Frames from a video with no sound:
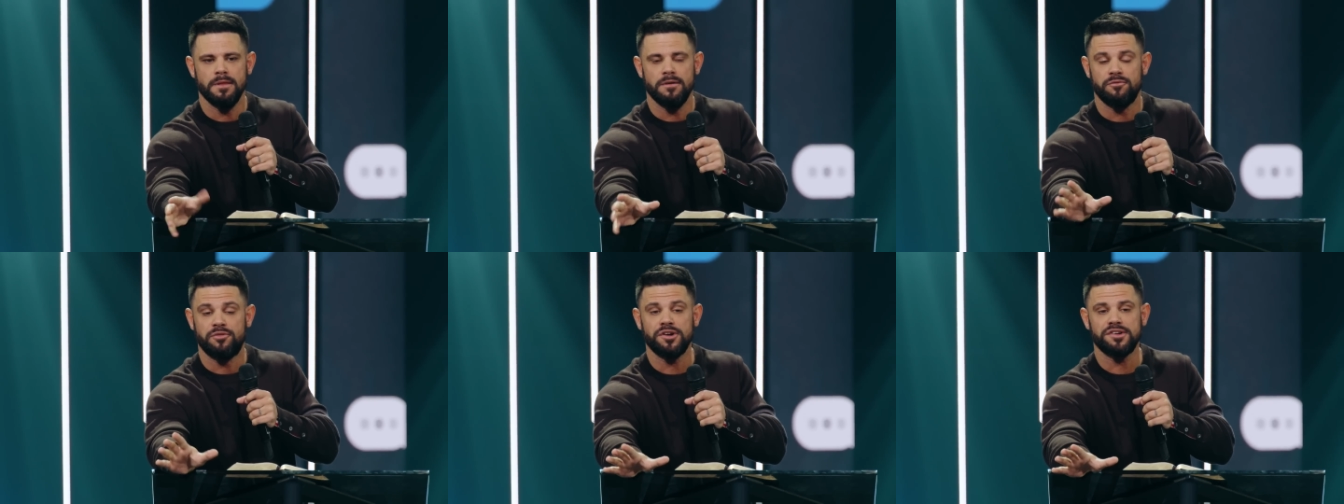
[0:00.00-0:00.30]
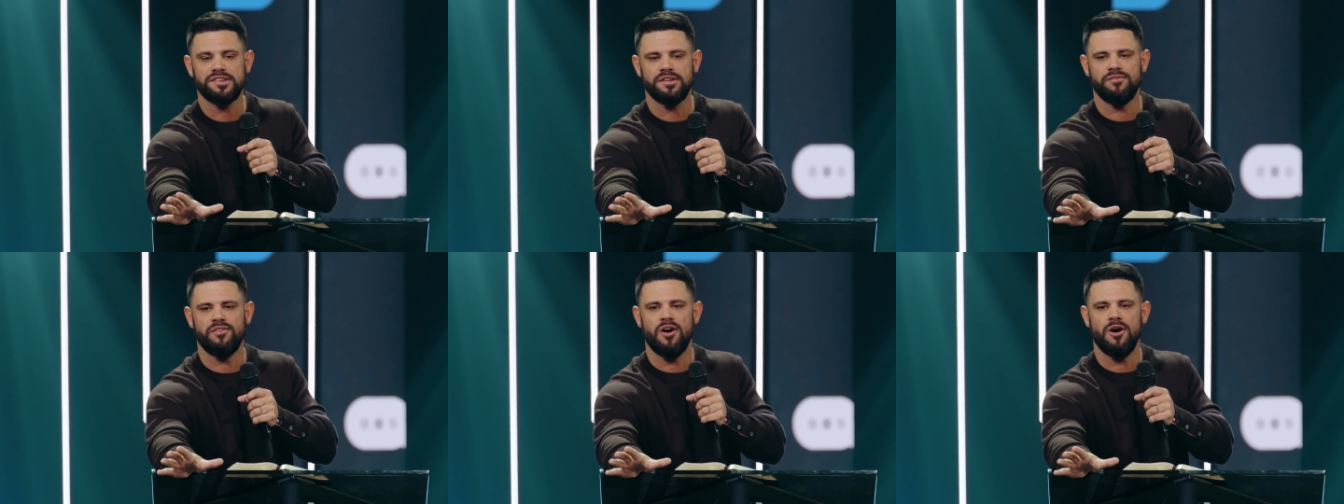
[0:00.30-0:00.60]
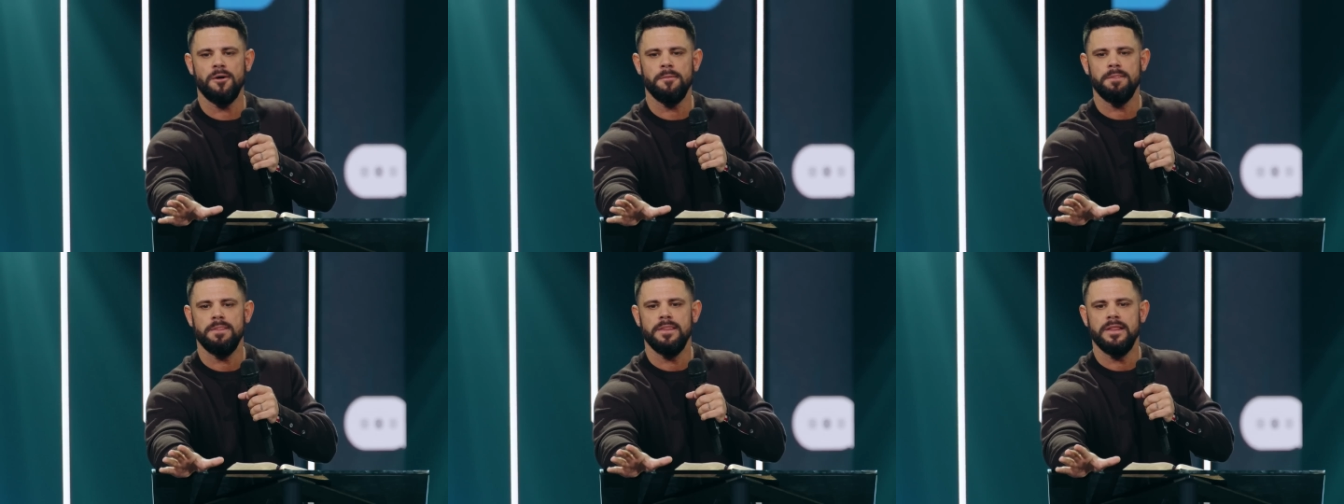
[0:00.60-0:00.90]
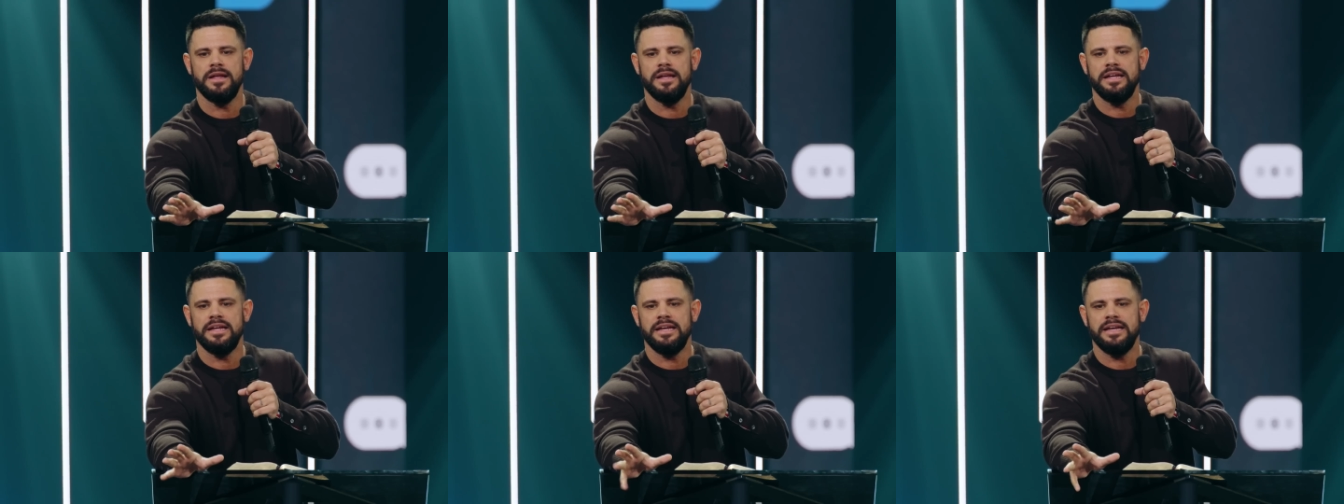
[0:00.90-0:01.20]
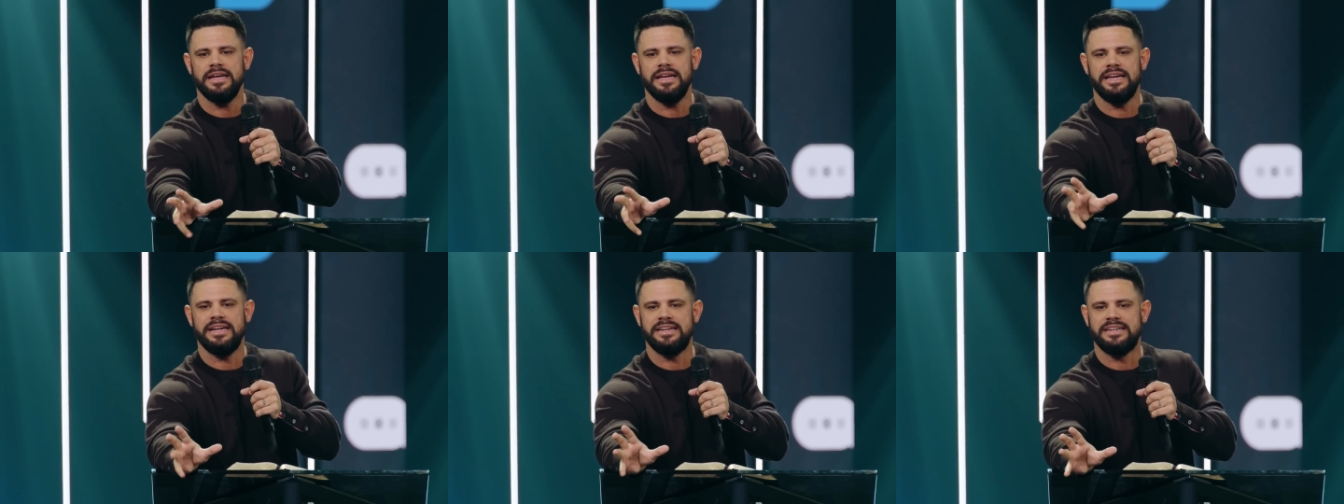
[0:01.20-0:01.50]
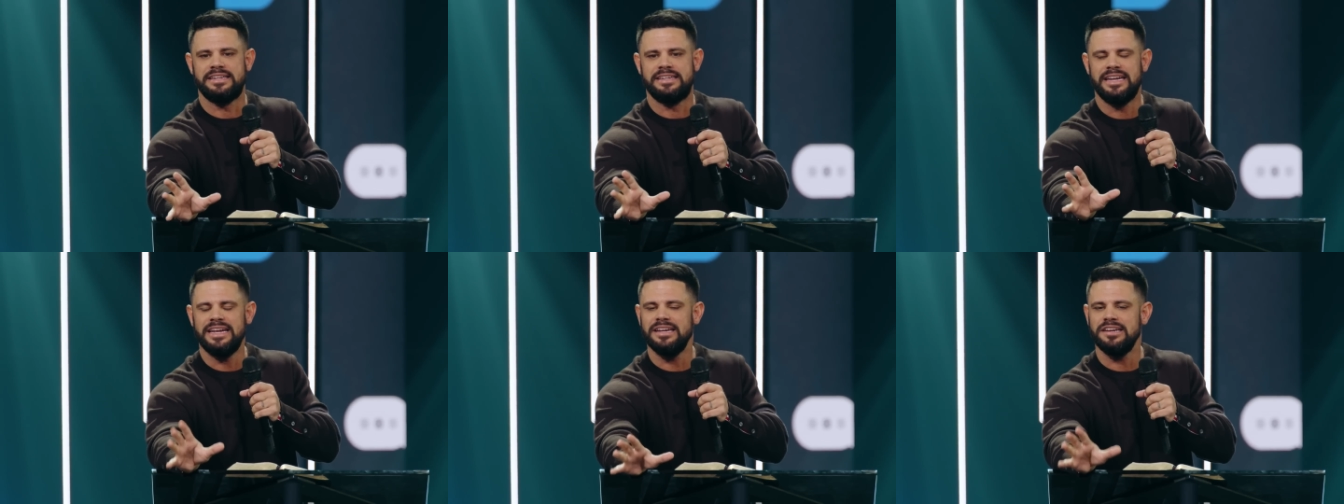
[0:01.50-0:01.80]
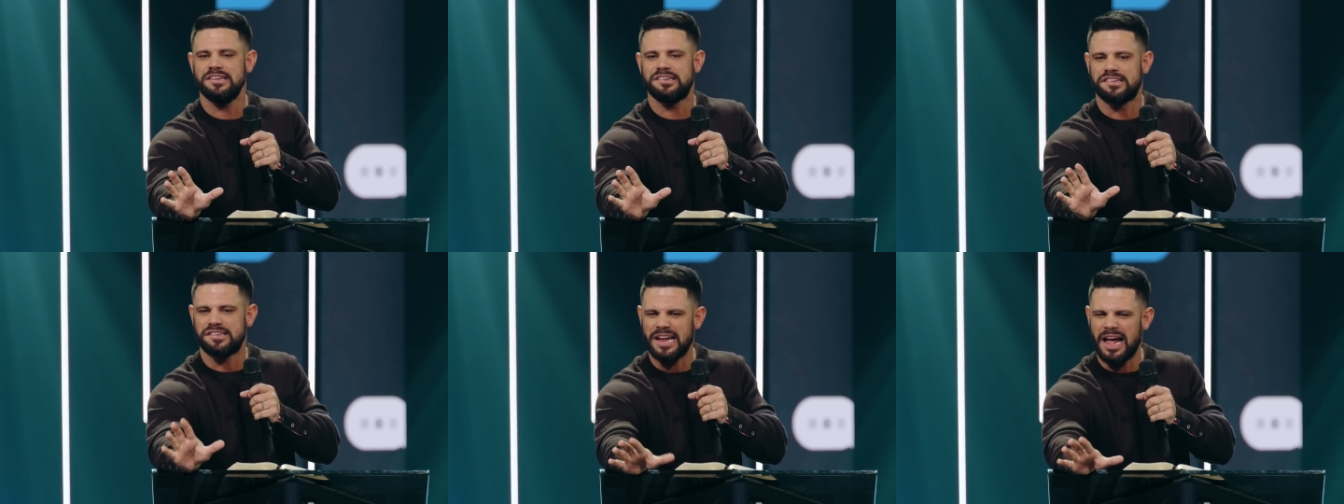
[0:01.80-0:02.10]
First of all, it
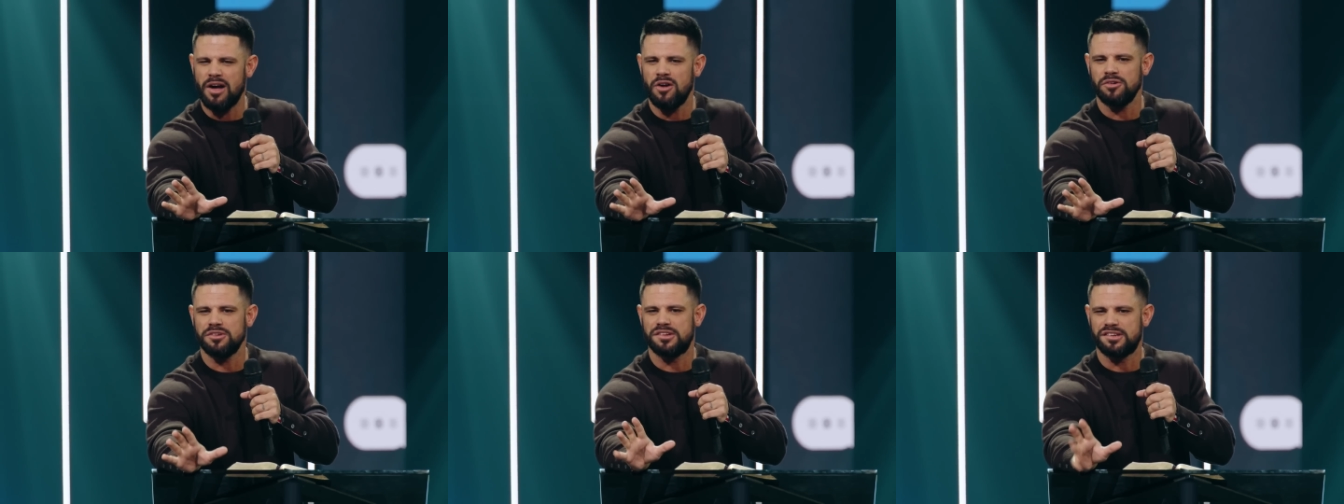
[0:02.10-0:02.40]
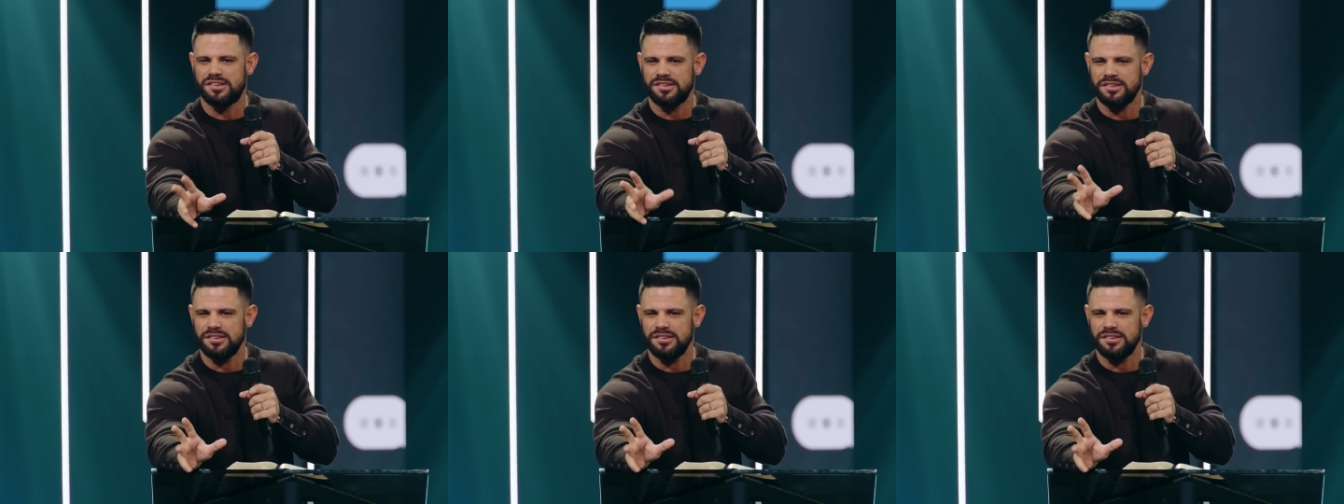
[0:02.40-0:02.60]
didn't sound